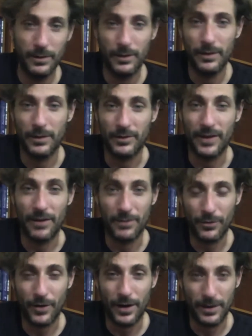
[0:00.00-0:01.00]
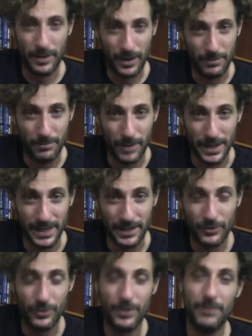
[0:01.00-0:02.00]
the 7th fret on my E
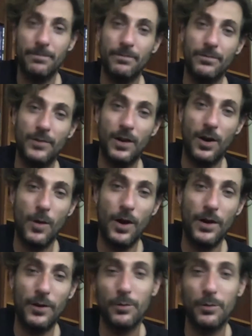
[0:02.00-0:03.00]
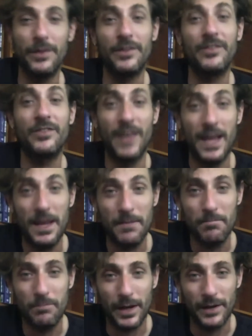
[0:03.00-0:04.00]
string harmonic would be the
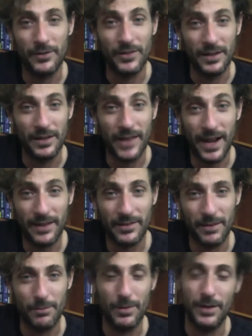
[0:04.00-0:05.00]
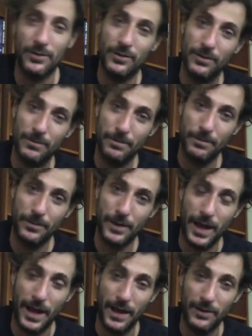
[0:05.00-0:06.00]
same pitch, the exact same pitch,
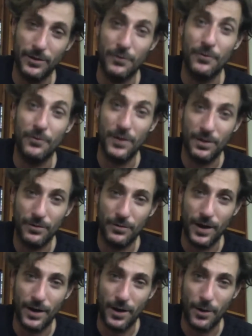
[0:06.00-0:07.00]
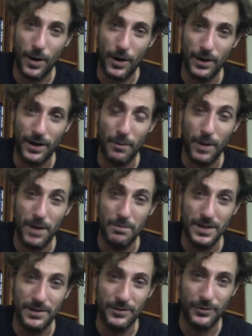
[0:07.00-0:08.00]
as the 5th fret harmonic on my B
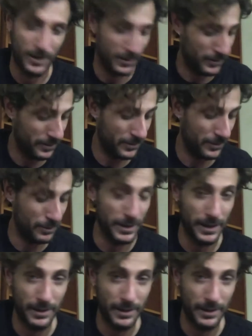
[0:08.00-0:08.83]
string, because this is a B.